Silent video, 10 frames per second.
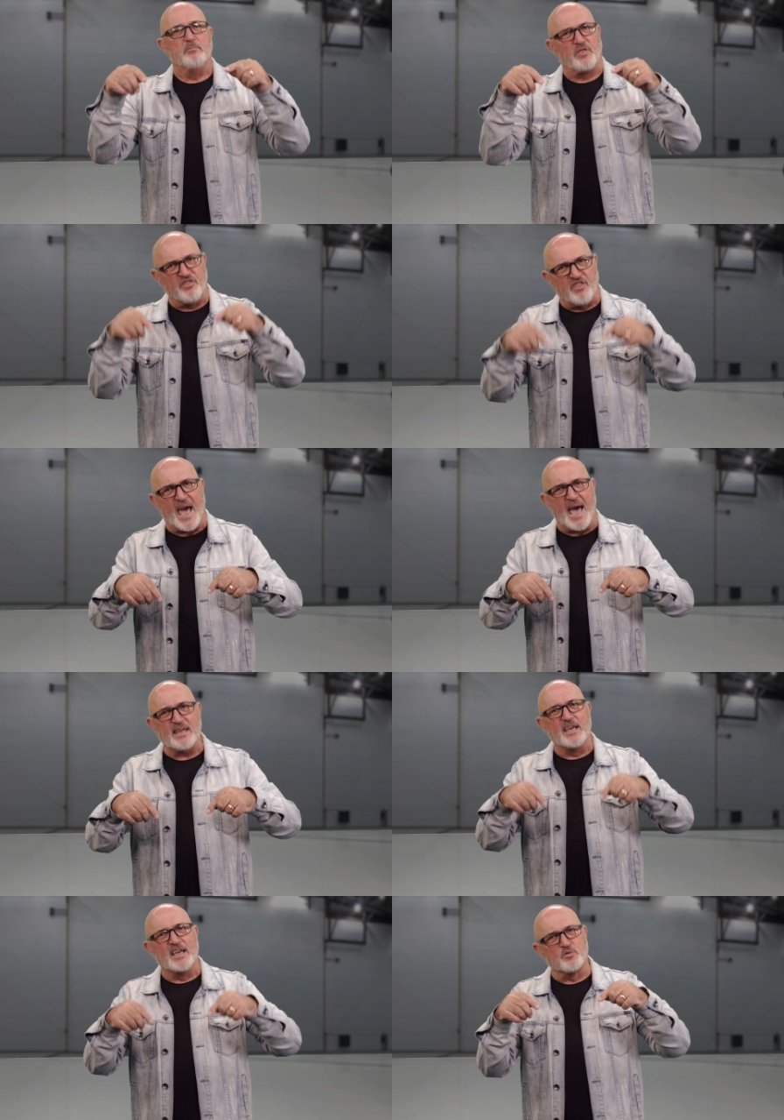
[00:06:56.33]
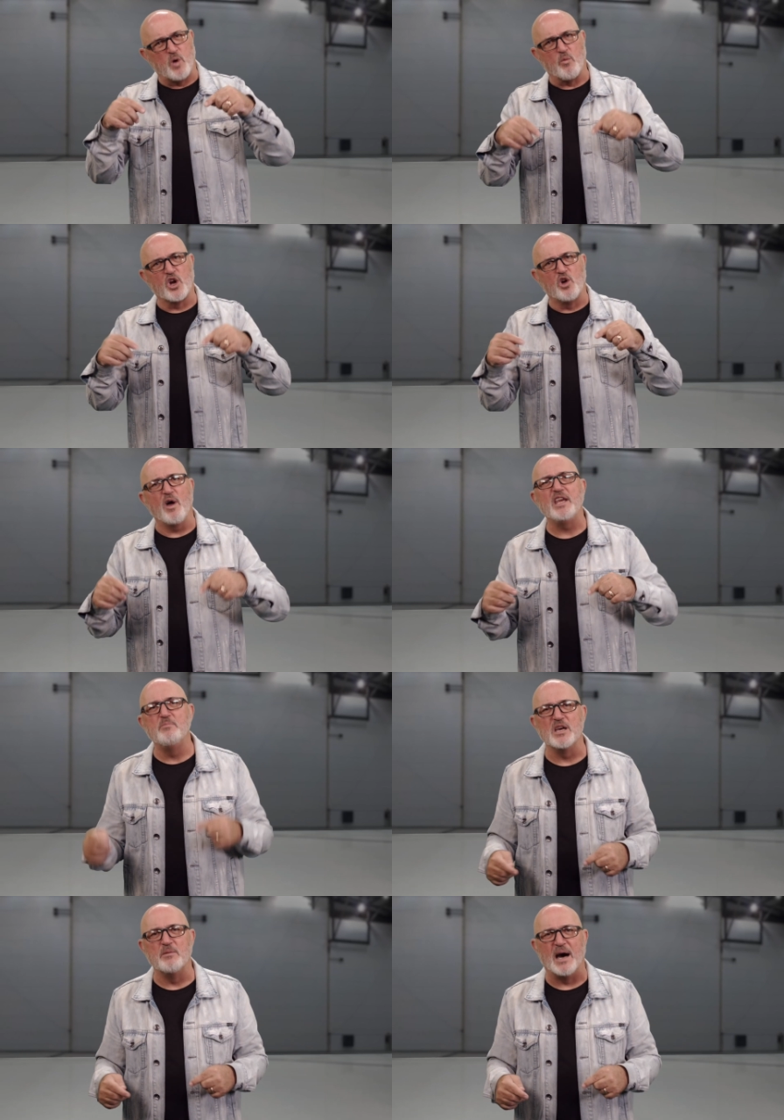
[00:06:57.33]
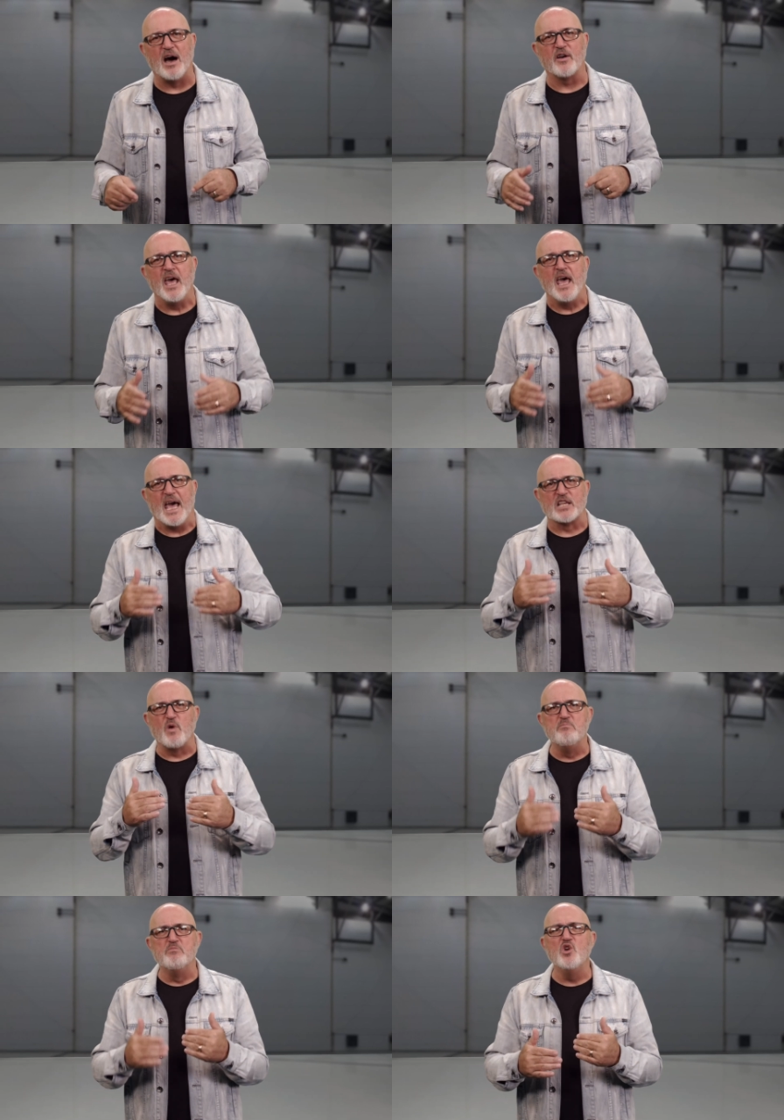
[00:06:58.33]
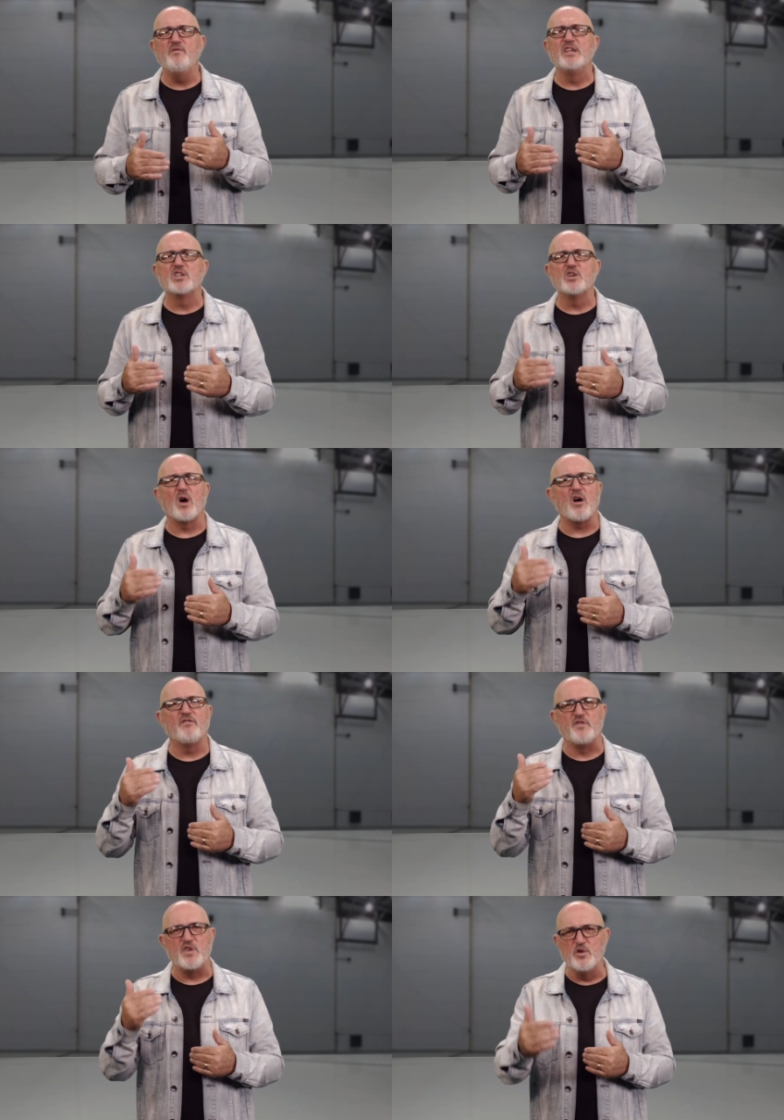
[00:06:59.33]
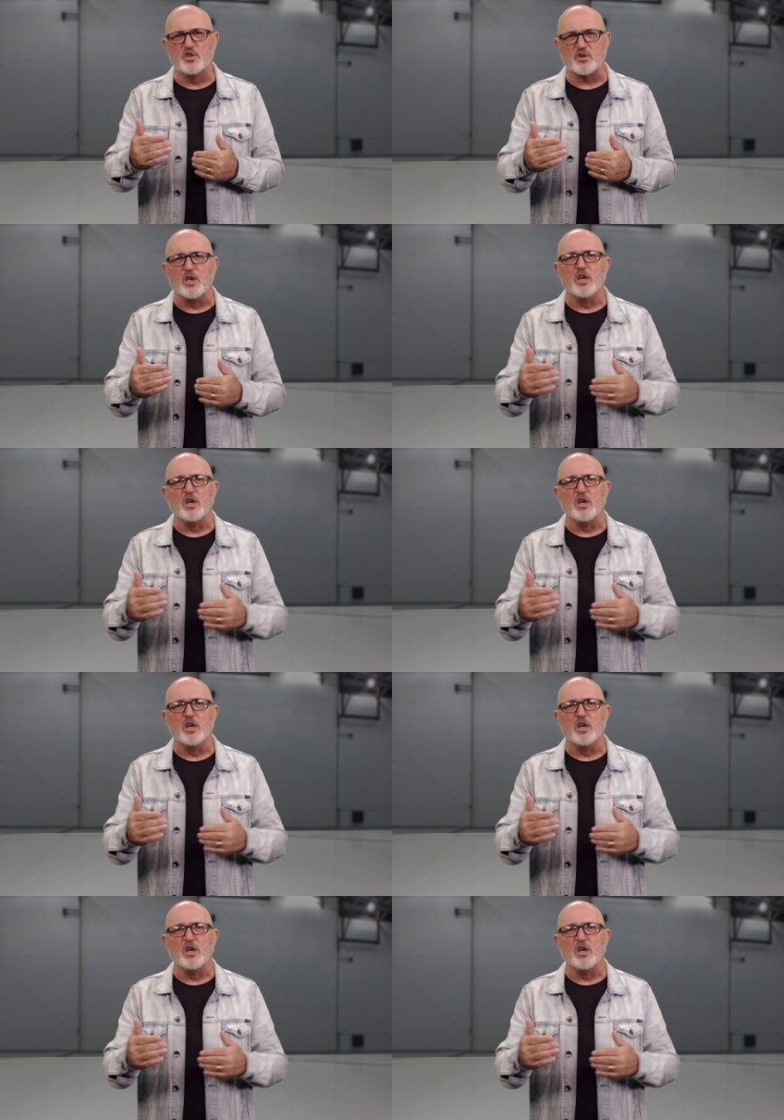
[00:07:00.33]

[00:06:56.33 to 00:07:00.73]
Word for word: But that is what we're going to be about as we move into our future.